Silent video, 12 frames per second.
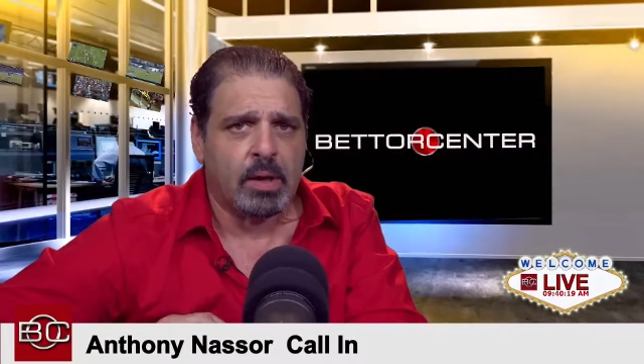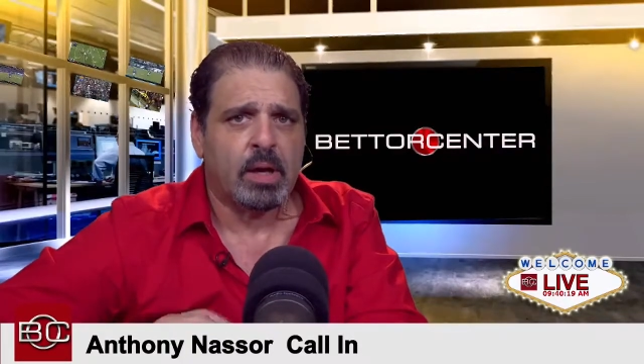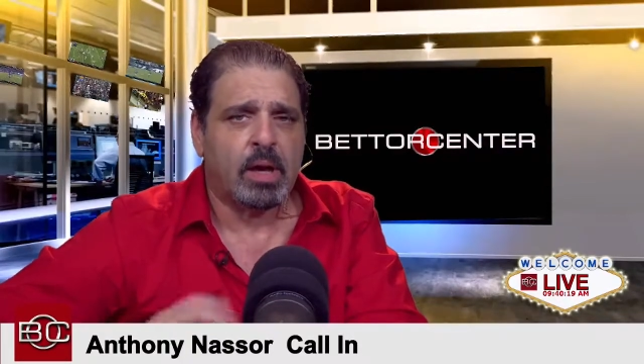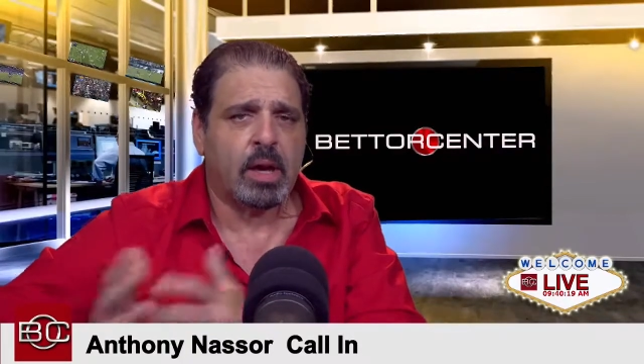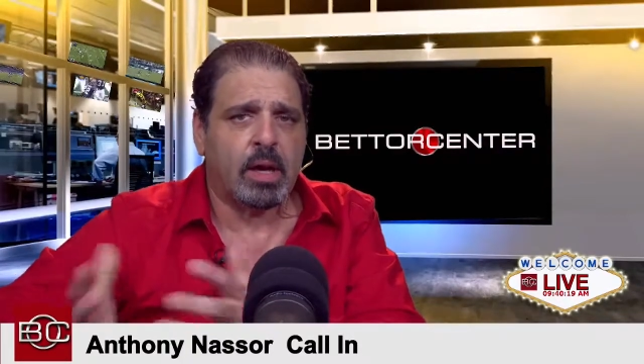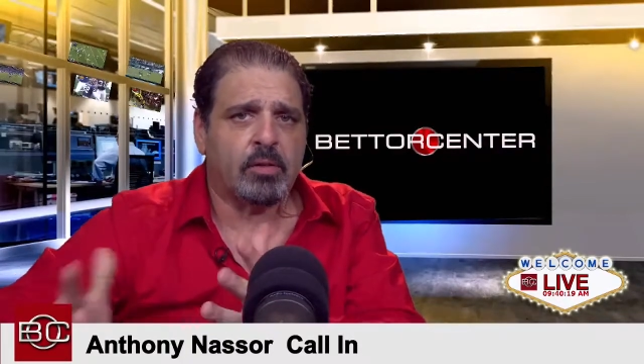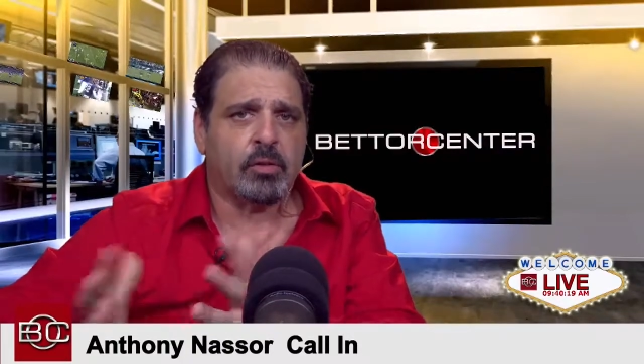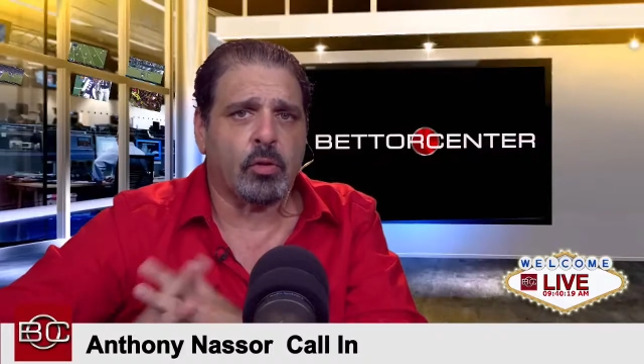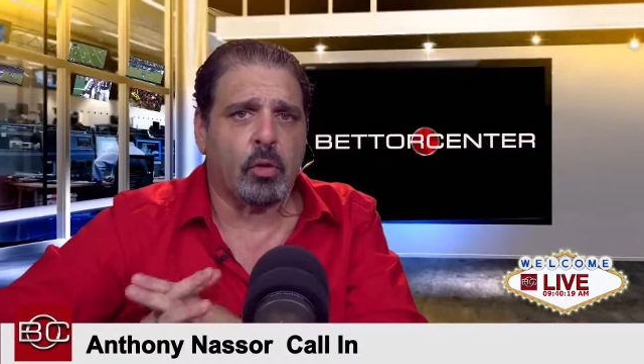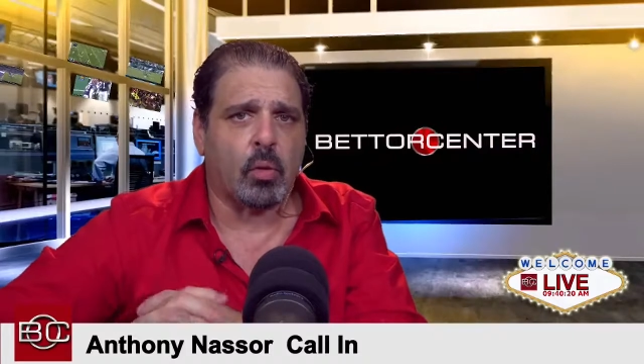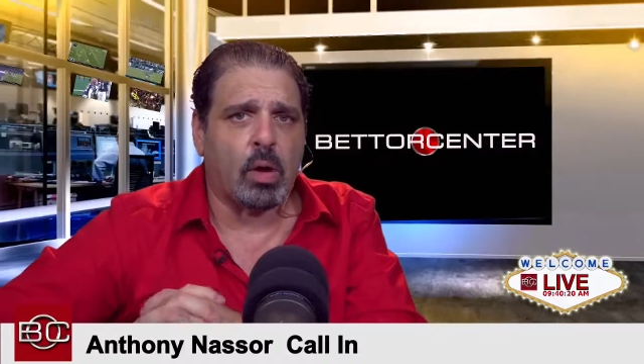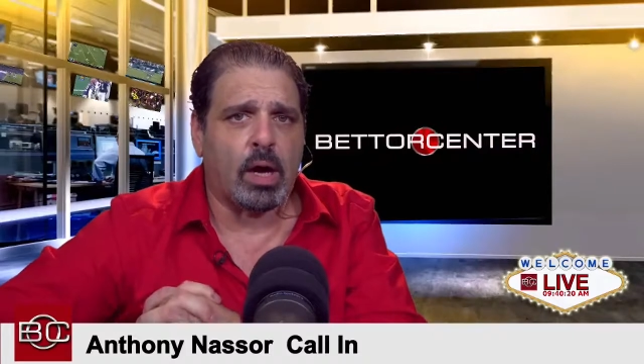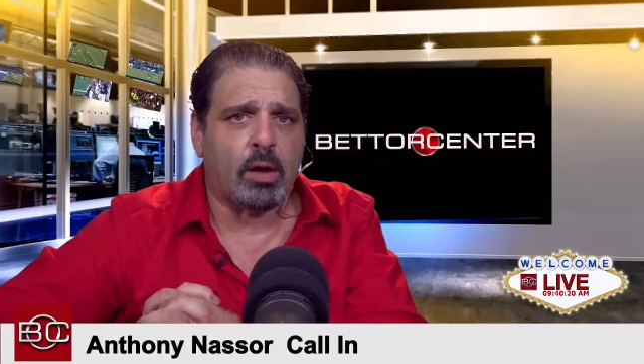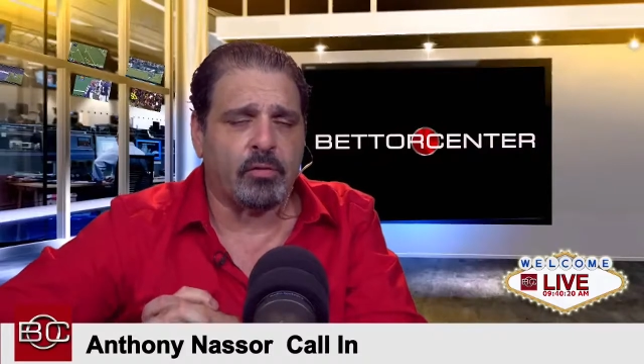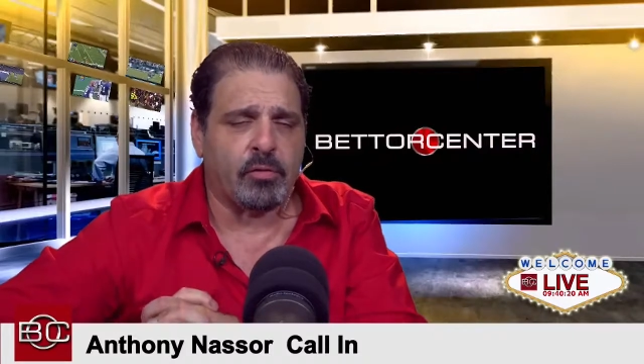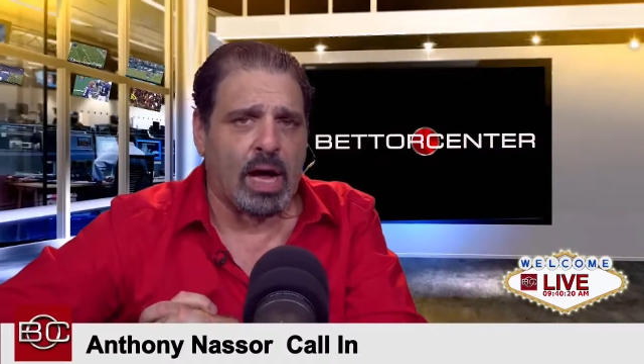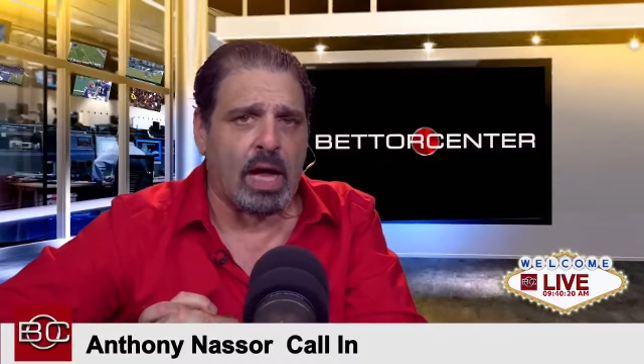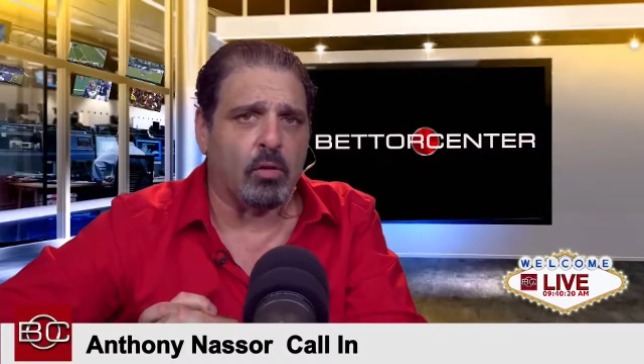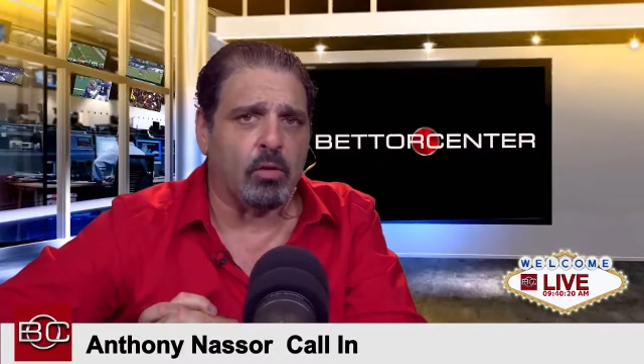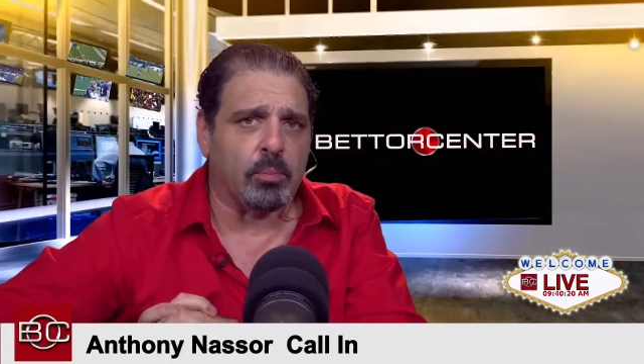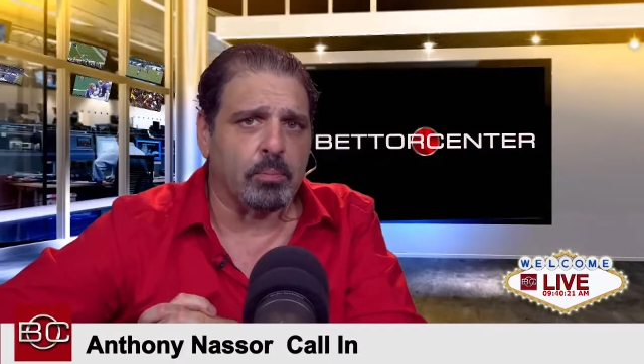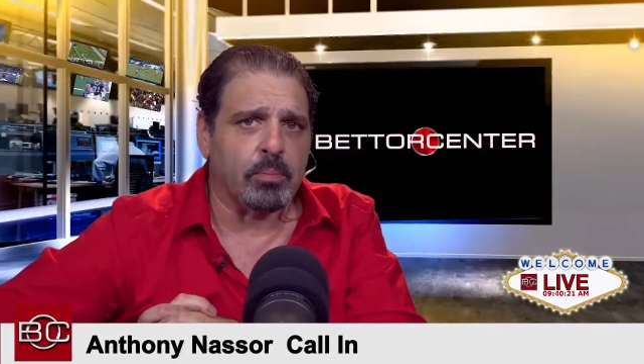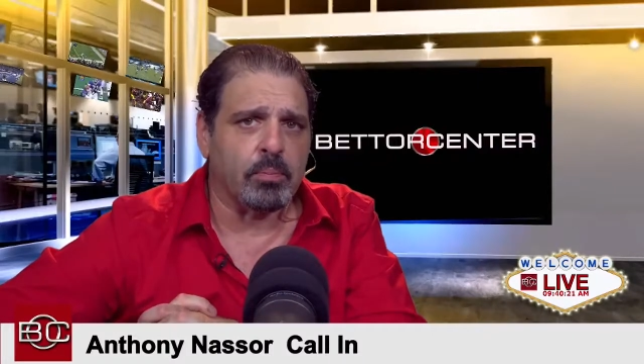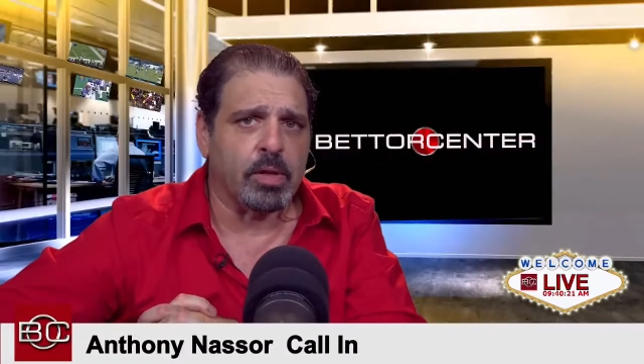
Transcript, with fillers: And so uh, follow him.